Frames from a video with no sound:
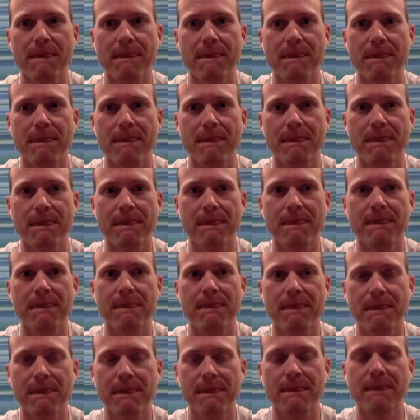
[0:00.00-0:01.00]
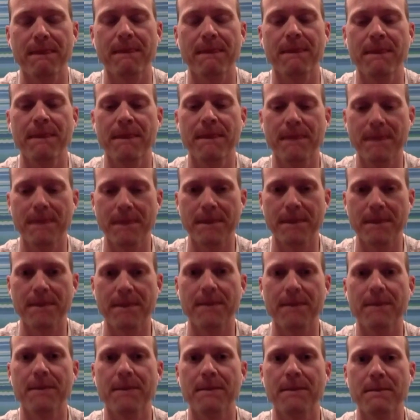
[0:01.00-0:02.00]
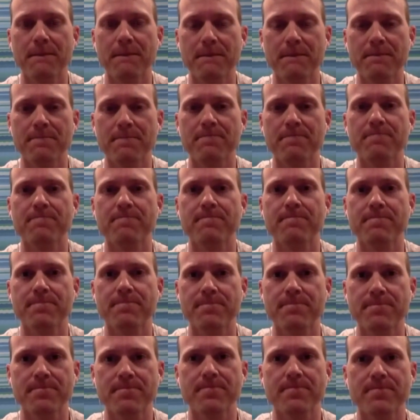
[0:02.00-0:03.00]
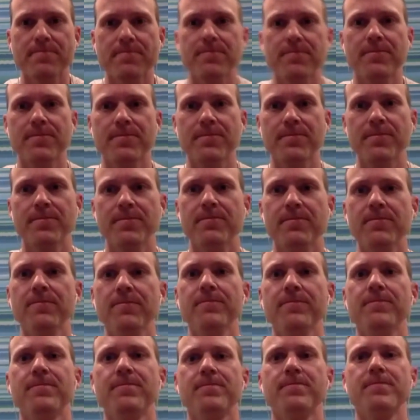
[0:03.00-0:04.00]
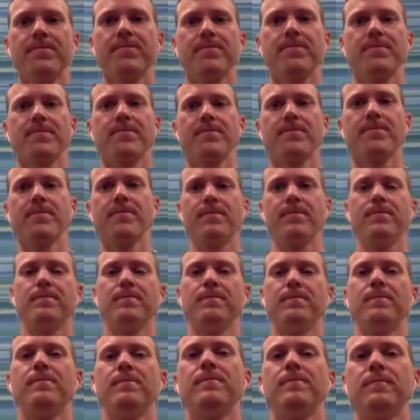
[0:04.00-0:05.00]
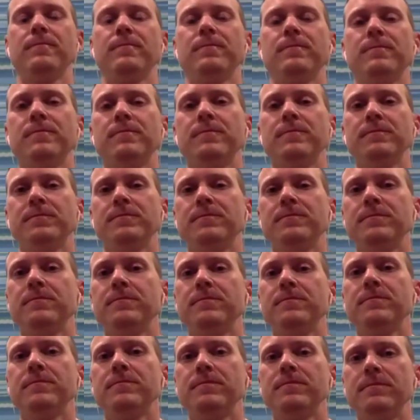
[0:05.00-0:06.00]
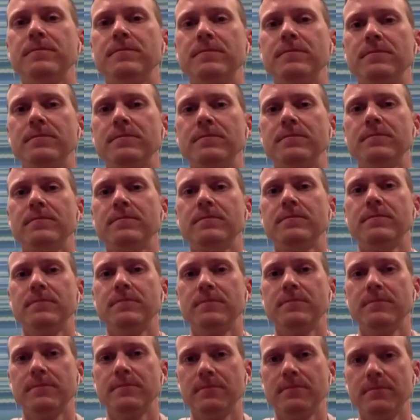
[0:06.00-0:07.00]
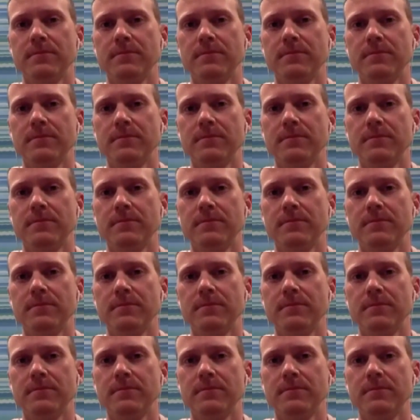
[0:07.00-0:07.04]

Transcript: (silent)